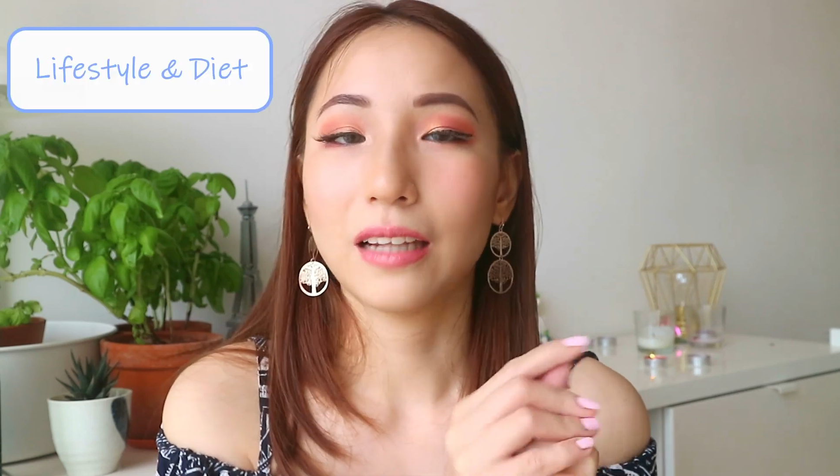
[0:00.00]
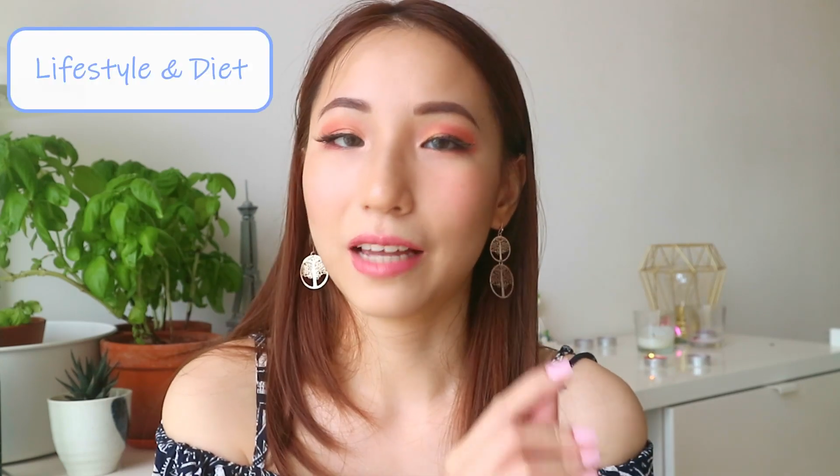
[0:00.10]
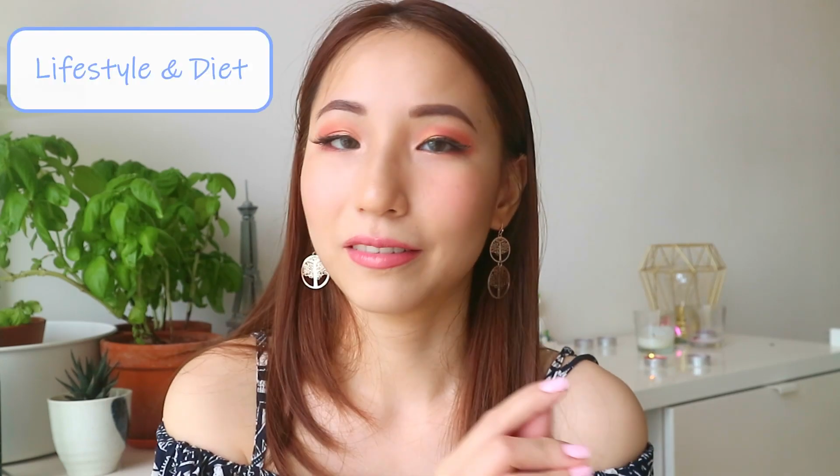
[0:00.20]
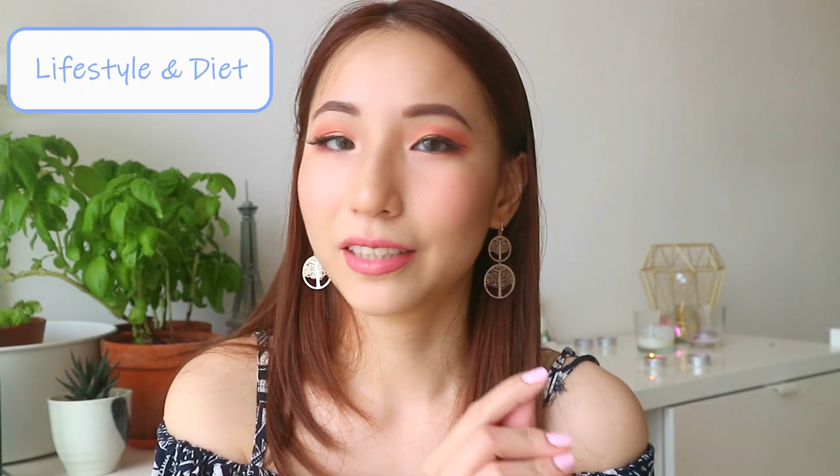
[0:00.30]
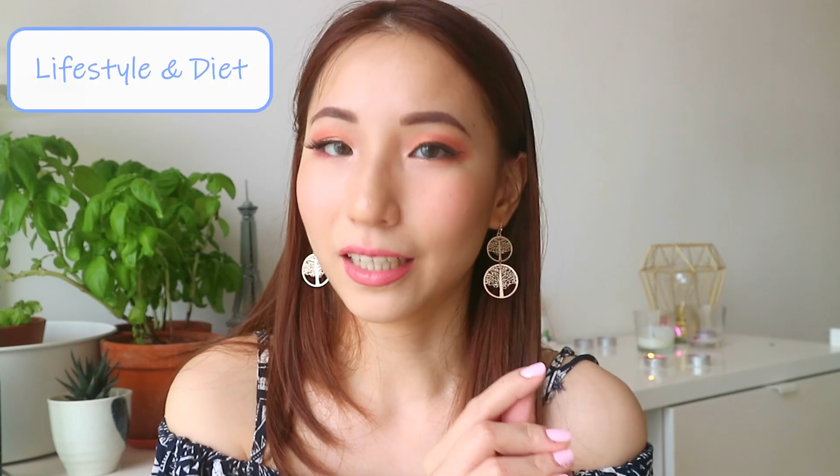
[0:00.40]

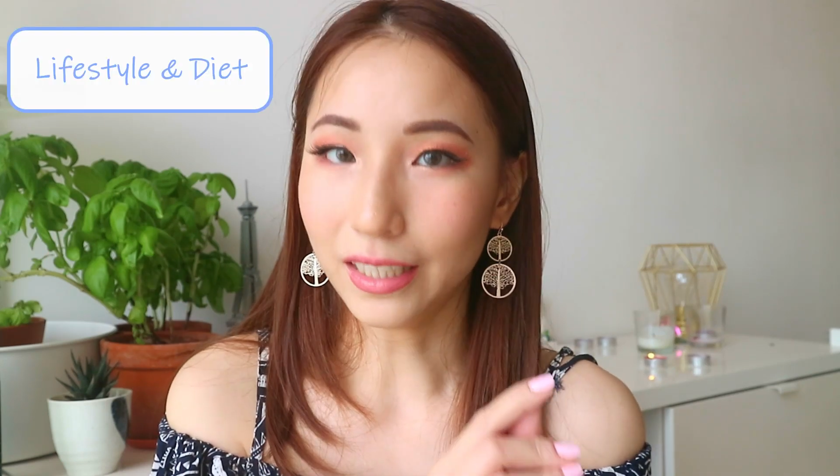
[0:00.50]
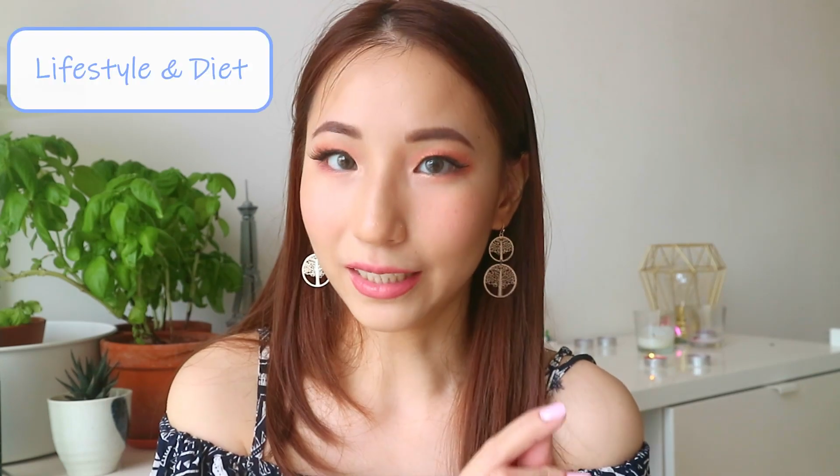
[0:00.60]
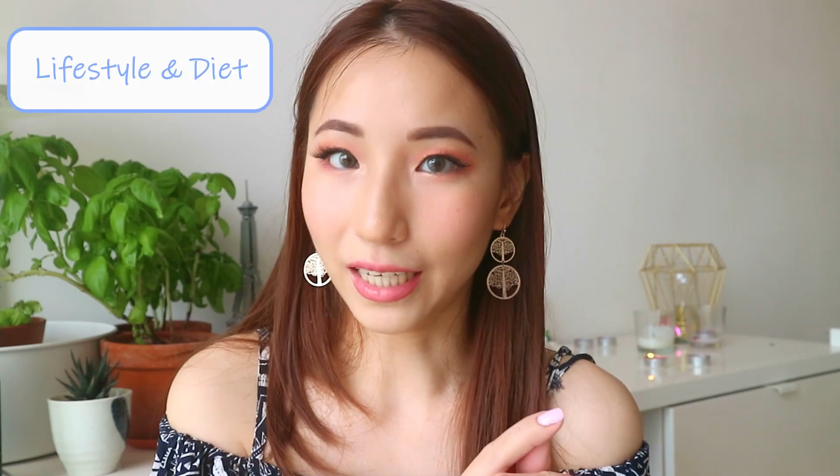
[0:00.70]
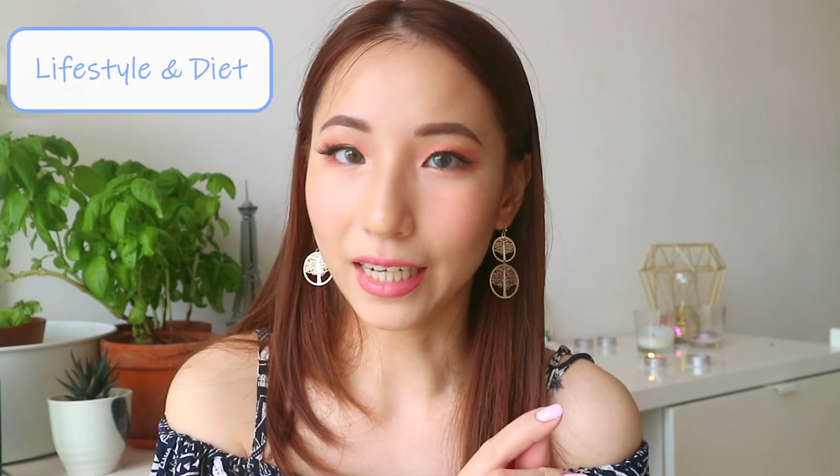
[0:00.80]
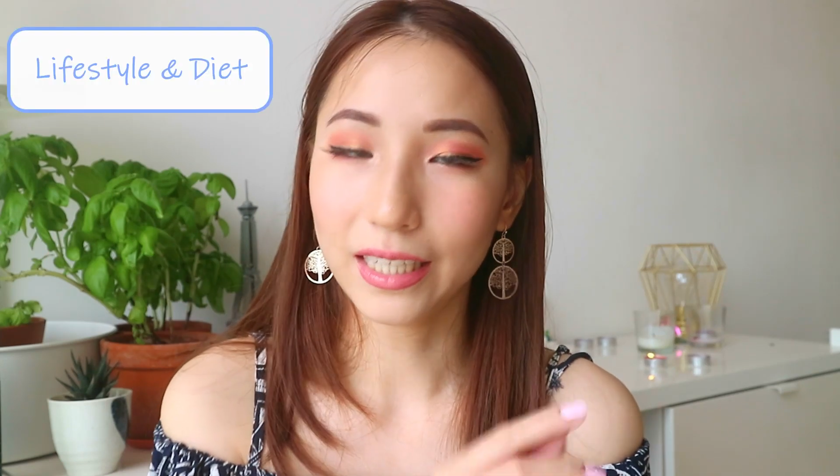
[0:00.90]
lifestyle
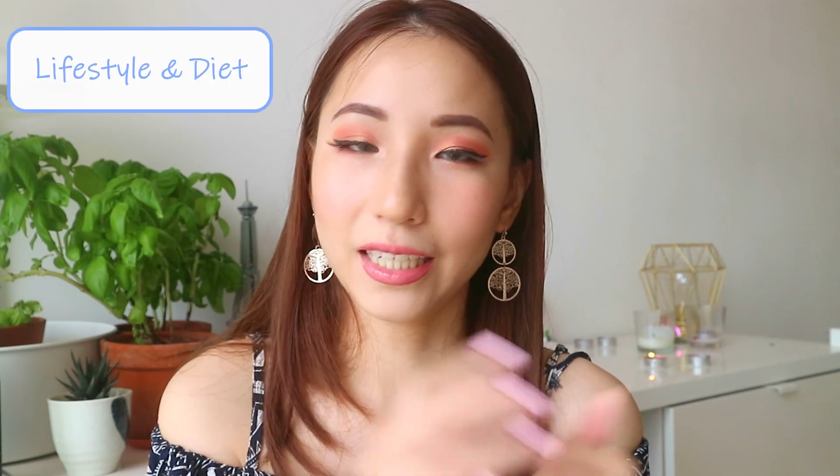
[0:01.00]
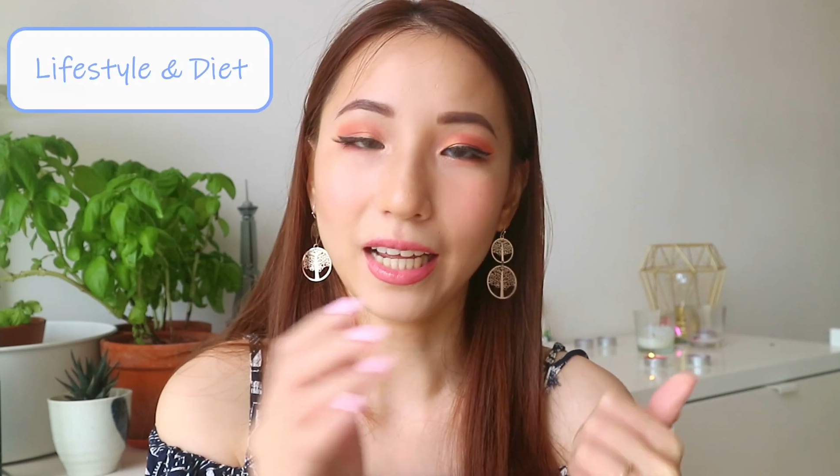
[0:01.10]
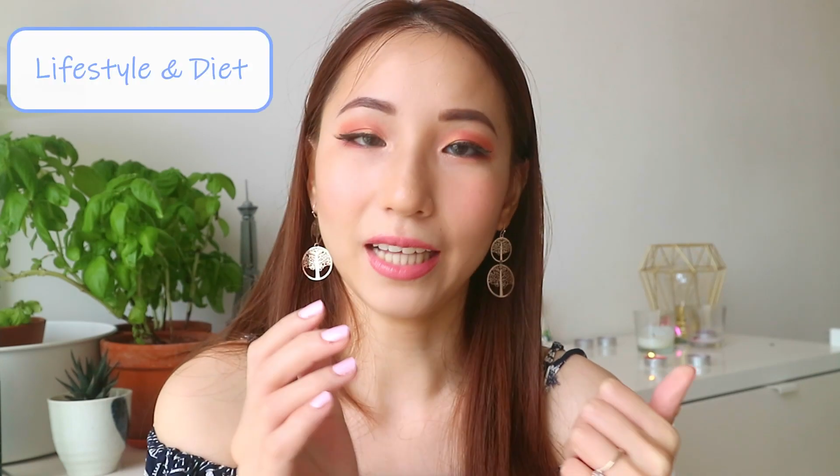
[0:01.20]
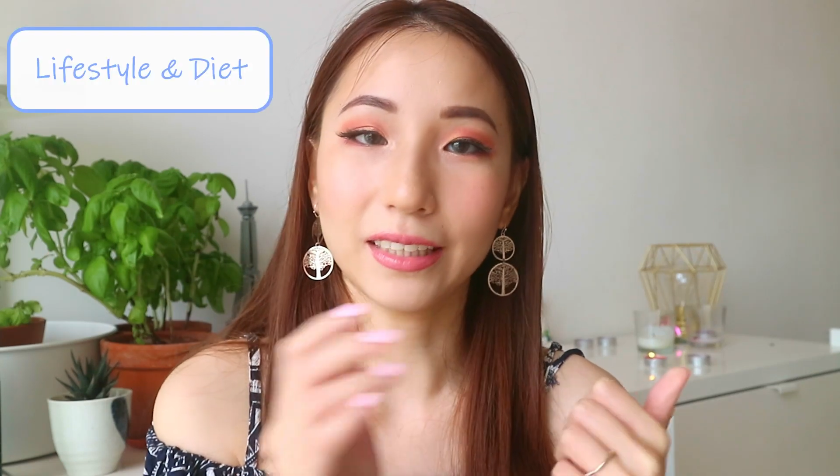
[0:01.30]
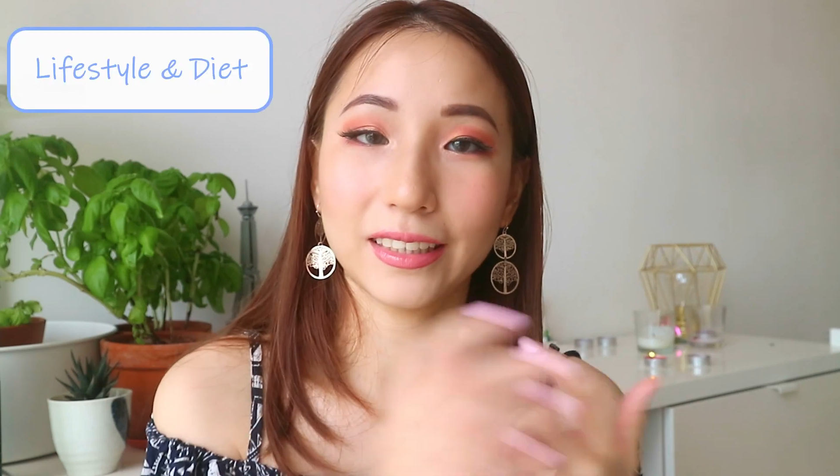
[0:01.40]
and diet,
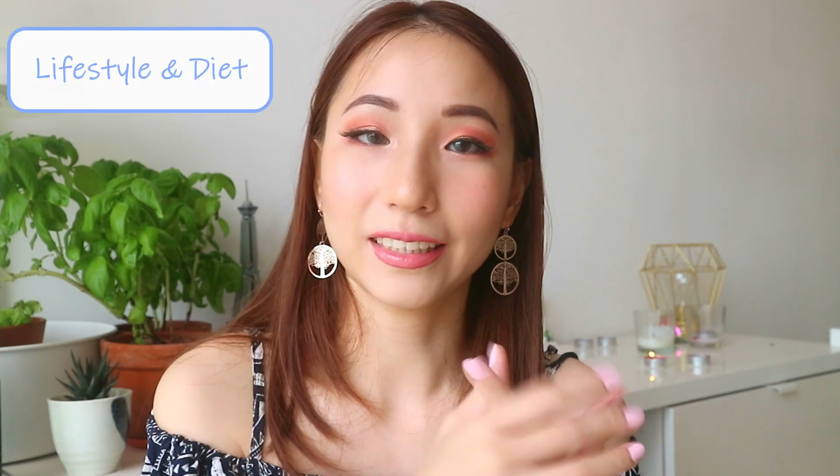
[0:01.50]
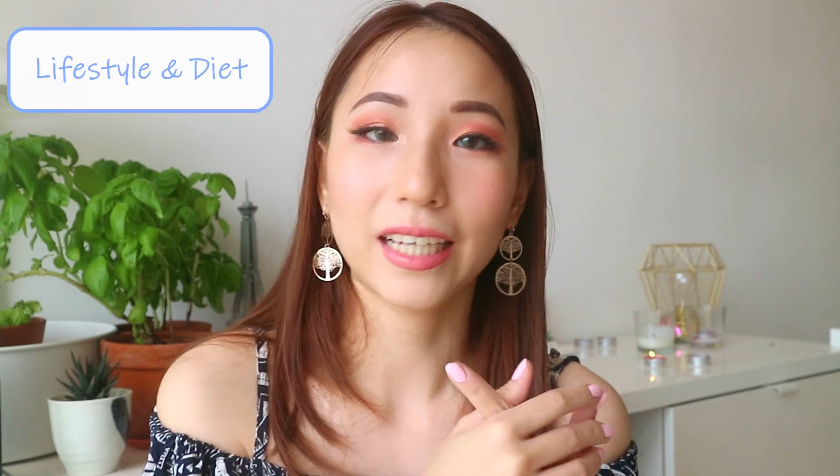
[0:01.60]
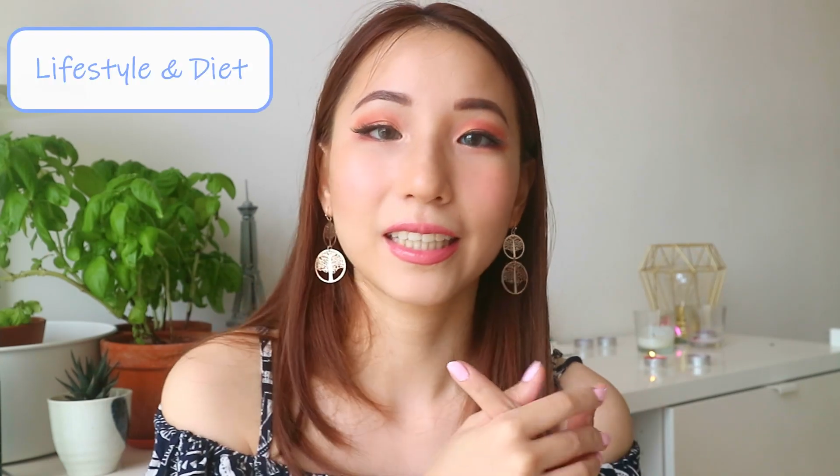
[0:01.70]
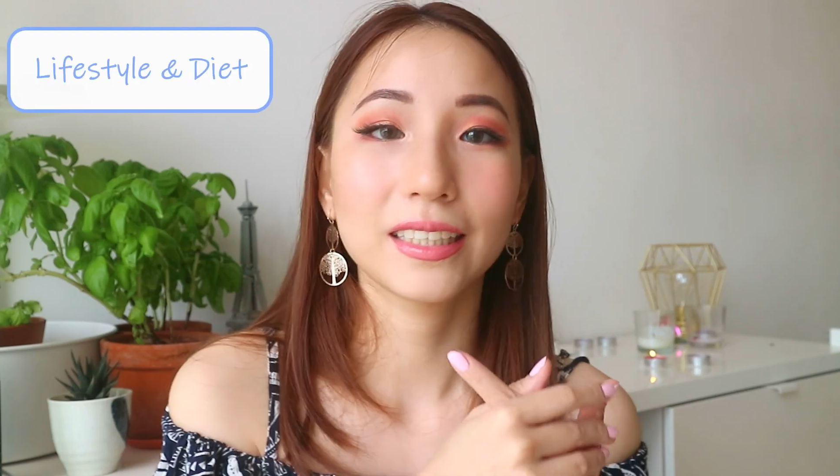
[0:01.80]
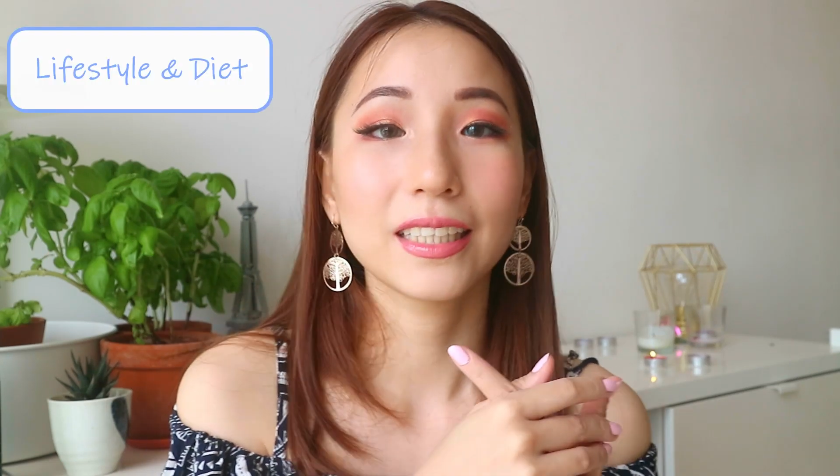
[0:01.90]
and
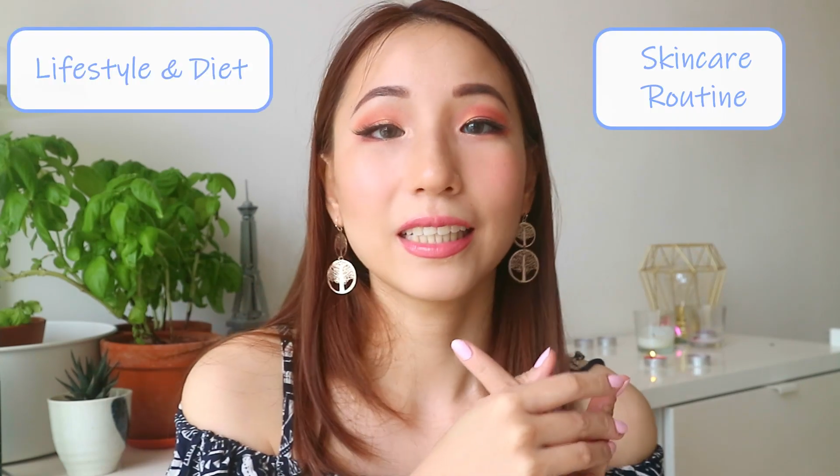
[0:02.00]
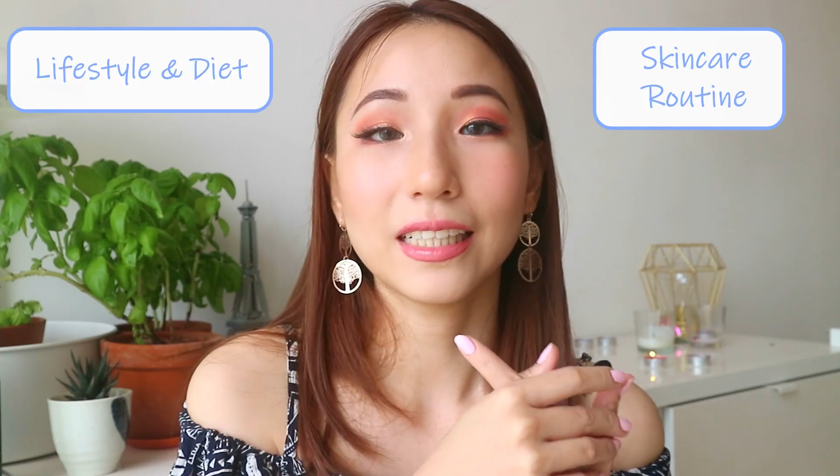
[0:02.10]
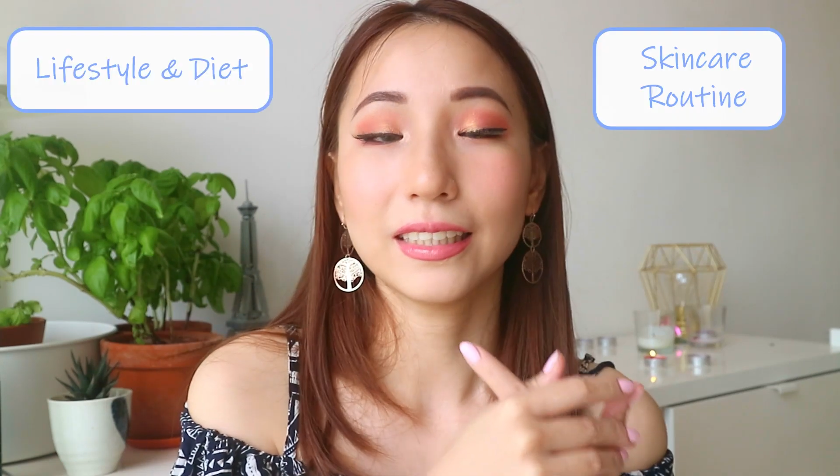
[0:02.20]
second,